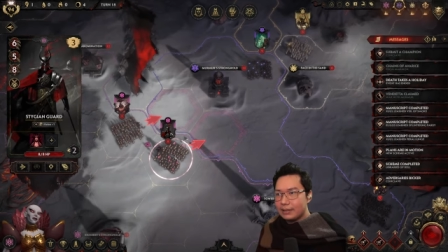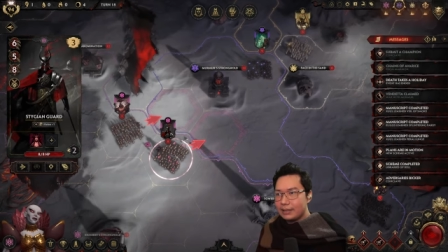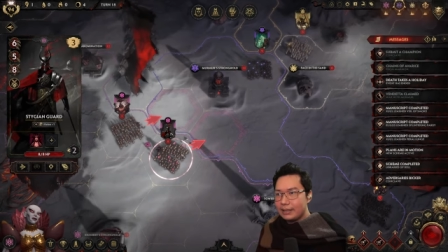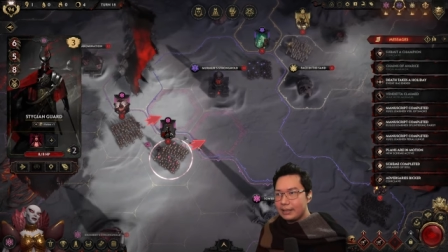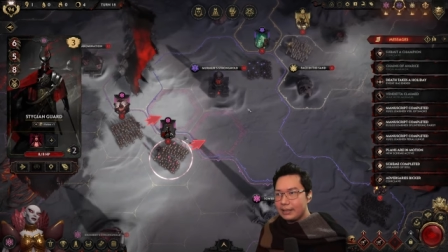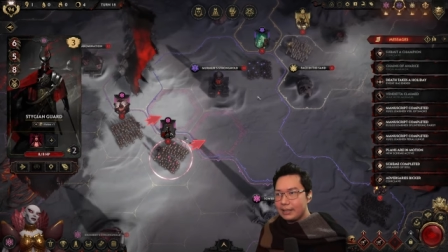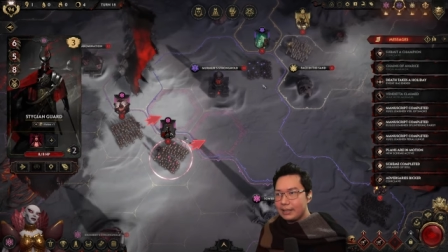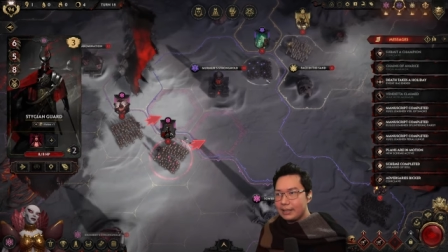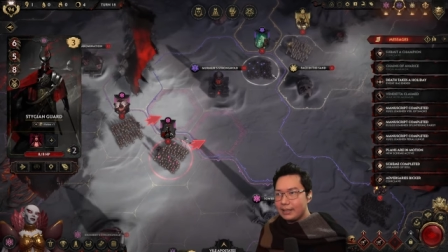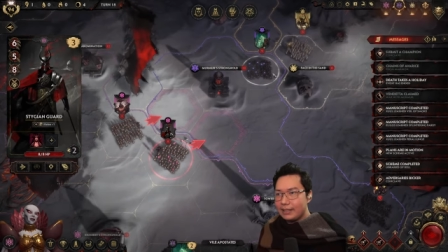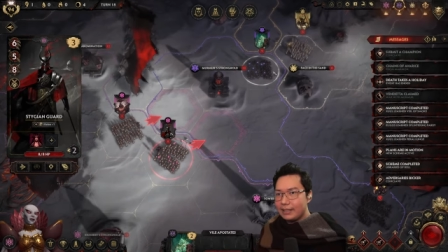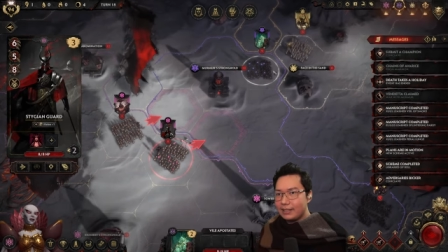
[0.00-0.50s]

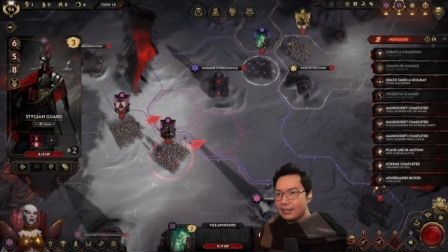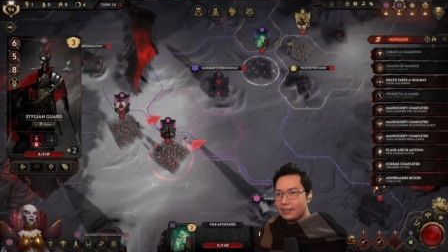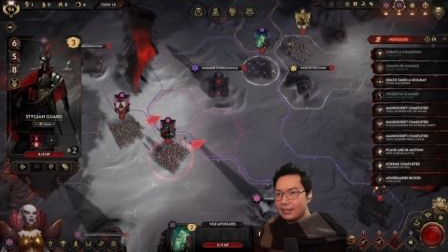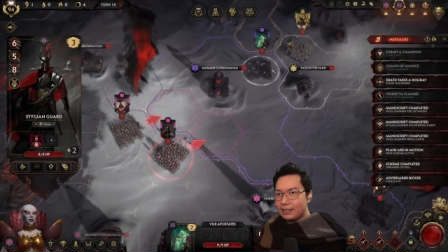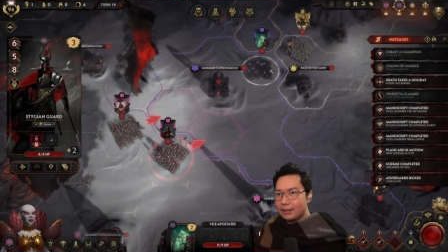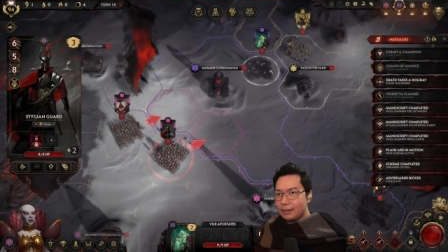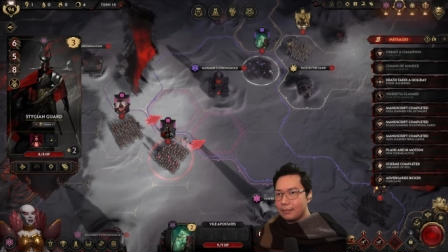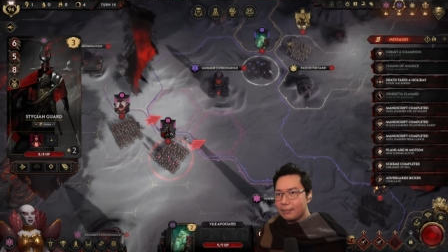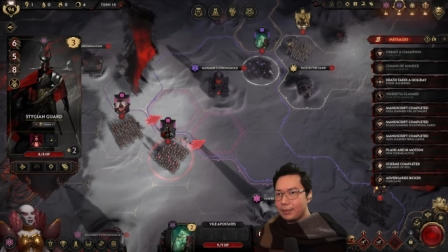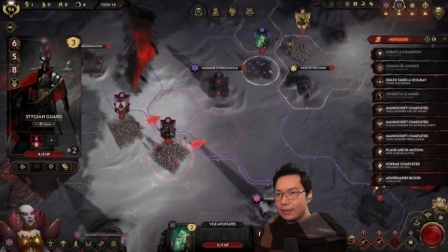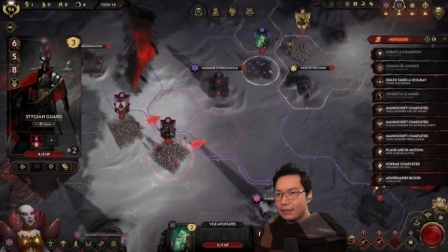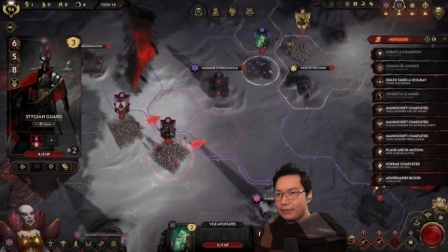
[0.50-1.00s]
kill it
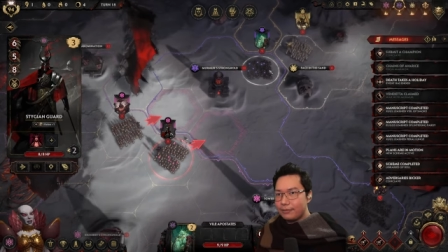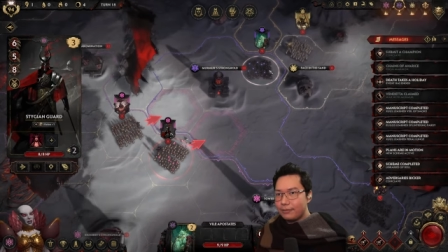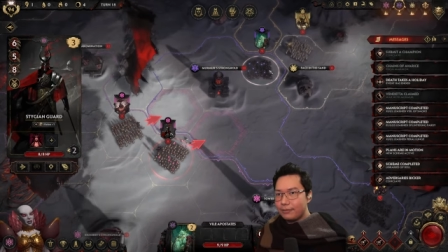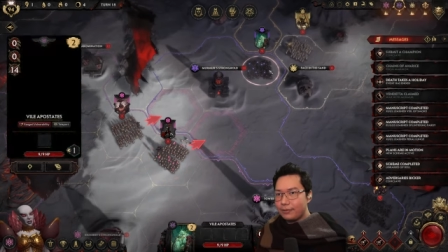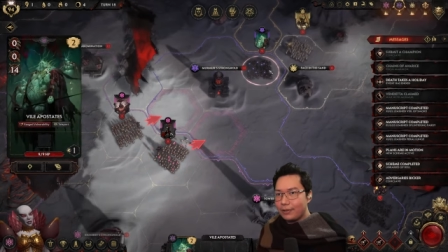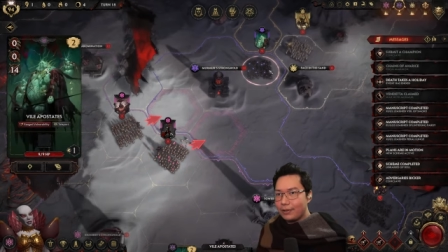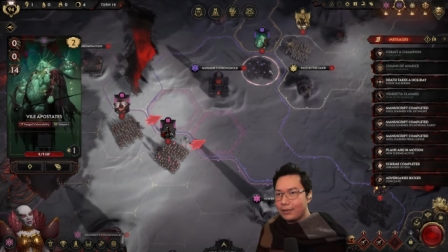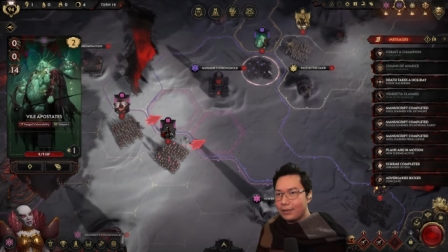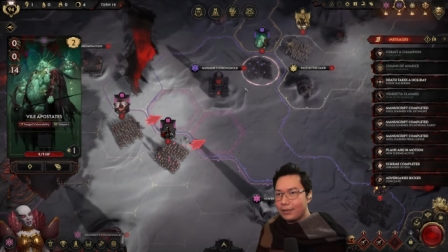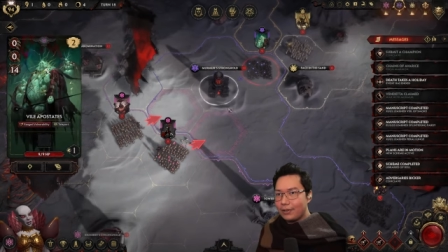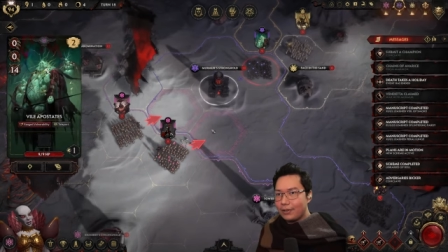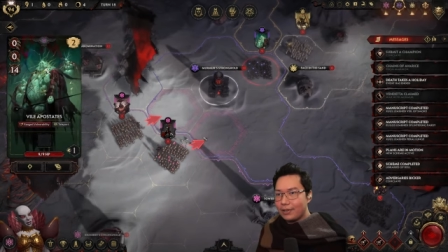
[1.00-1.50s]

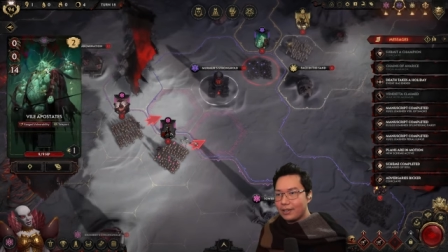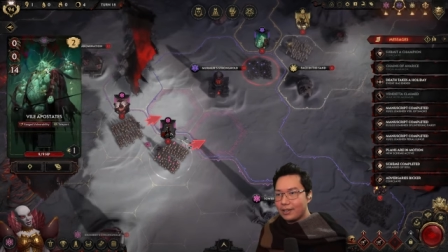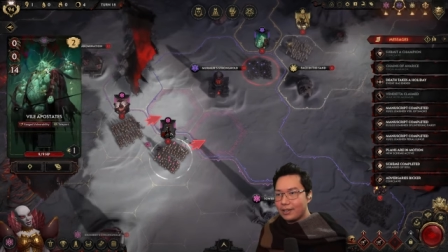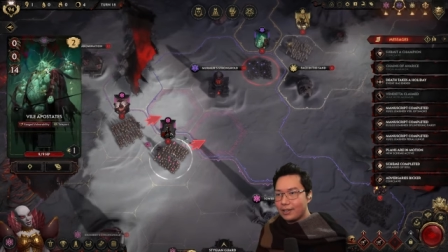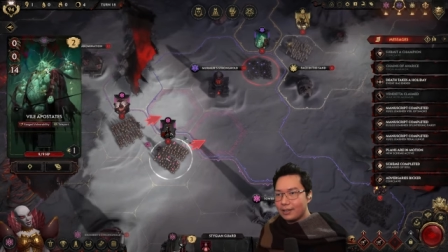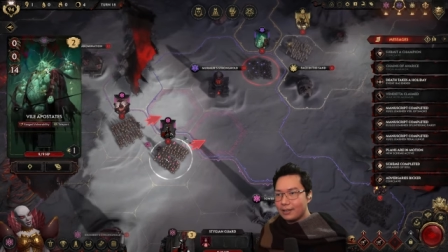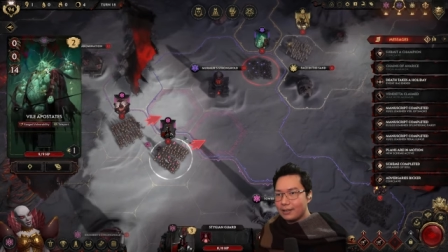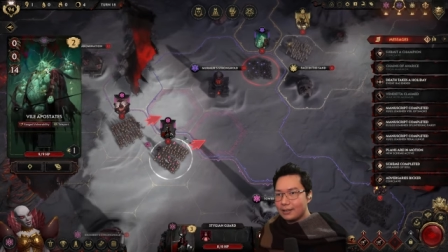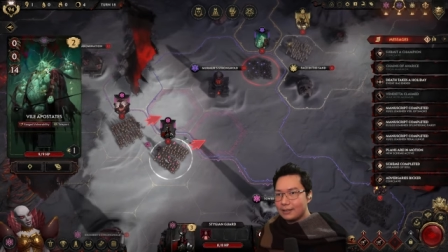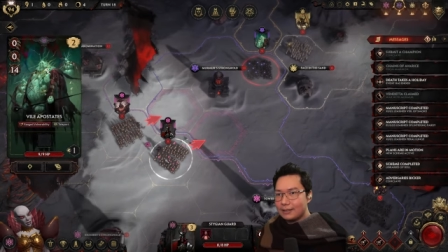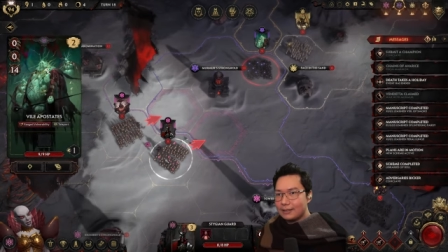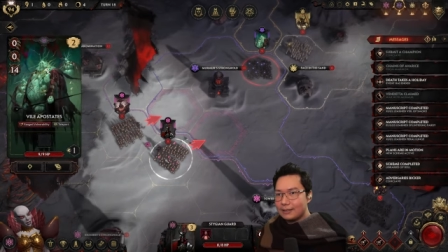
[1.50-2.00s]

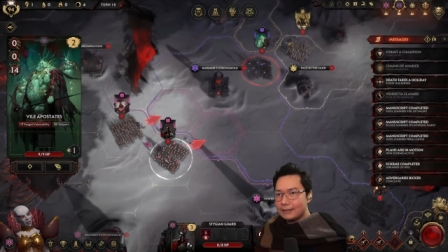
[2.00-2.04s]
before